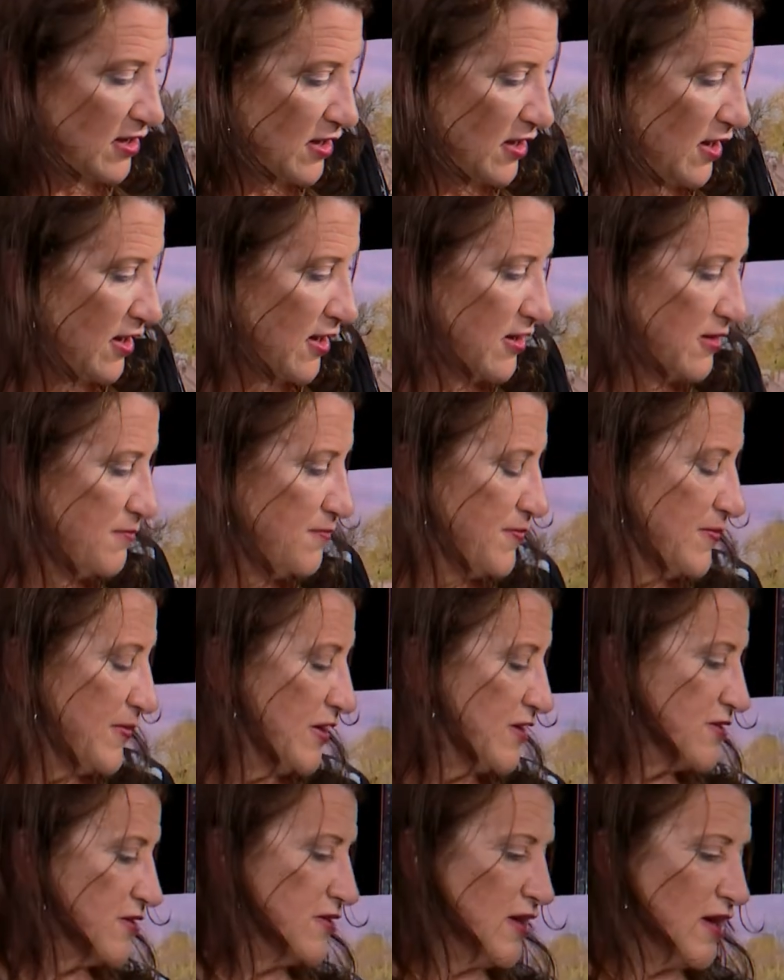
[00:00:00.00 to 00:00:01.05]
Um,
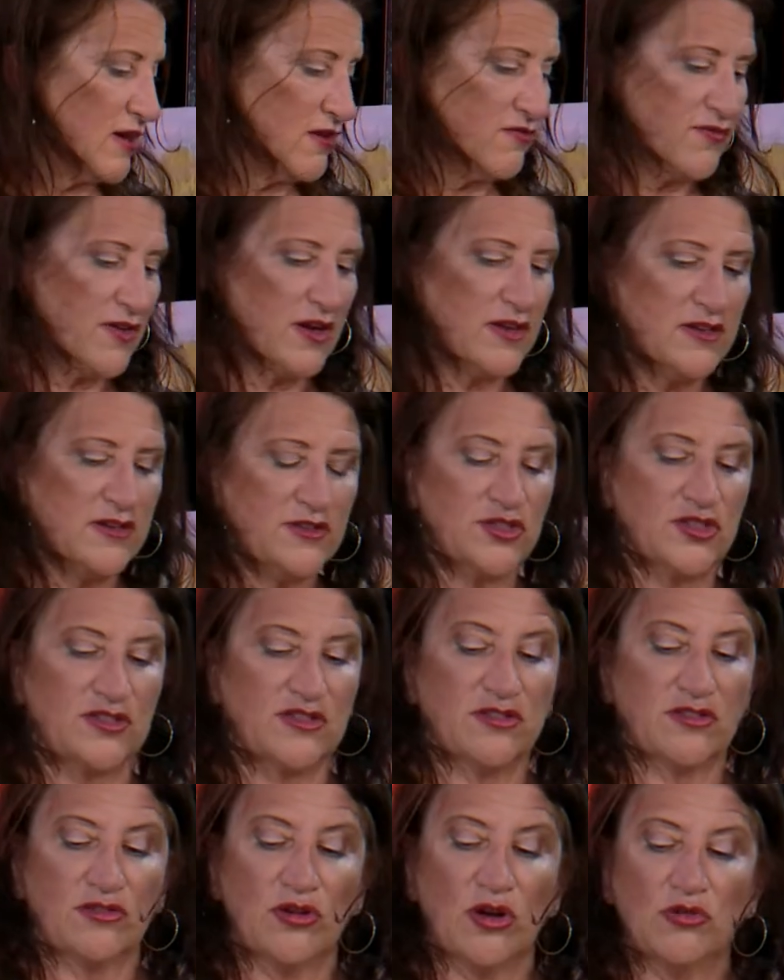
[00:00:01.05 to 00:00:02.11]
it's a lot of fun.
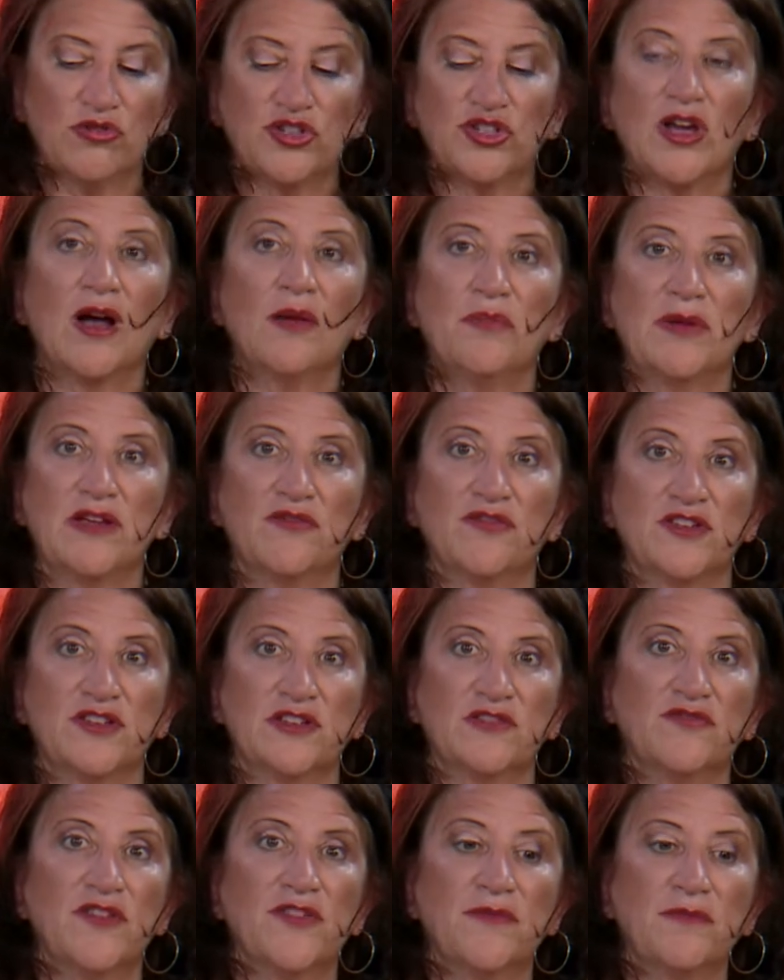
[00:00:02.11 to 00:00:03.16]
Just go shopping for
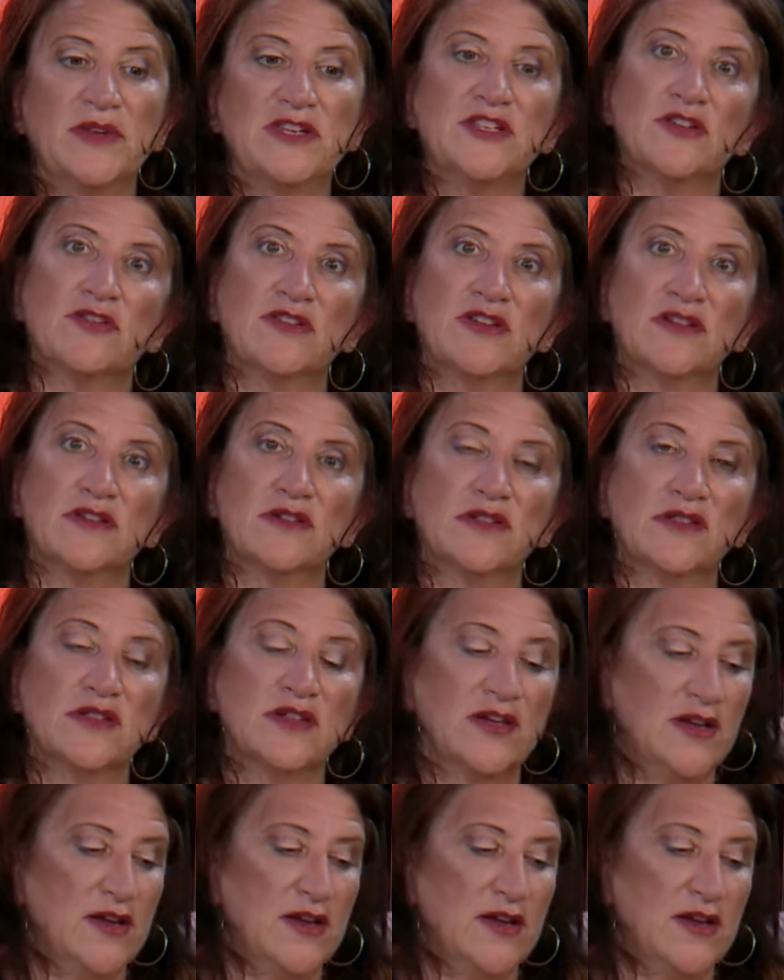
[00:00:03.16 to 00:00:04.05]
different materials.